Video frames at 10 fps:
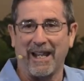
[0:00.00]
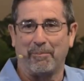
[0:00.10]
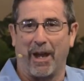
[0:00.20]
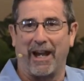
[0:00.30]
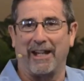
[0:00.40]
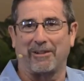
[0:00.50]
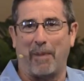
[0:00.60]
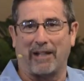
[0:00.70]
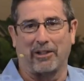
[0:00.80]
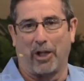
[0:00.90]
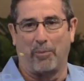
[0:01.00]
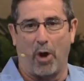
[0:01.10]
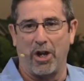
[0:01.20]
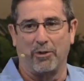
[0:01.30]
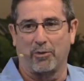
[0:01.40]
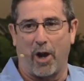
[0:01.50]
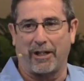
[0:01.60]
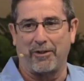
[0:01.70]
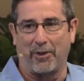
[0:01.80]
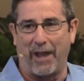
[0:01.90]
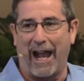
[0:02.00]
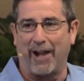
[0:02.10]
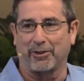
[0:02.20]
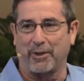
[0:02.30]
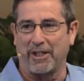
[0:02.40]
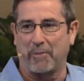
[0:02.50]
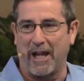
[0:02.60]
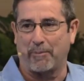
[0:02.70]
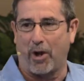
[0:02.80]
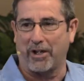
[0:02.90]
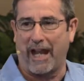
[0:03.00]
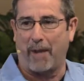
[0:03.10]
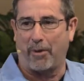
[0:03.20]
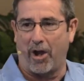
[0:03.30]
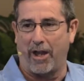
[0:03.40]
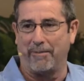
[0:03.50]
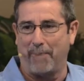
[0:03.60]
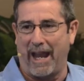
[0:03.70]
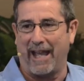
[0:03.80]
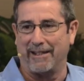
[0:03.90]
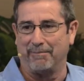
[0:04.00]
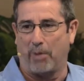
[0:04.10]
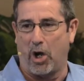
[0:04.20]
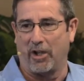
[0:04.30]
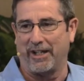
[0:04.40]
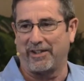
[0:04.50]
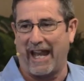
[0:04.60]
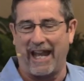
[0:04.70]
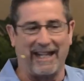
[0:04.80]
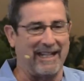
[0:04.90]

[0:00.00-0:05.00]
But it's about the little boy who was walking through the house with his baseball cap on and bat and ball in his hand.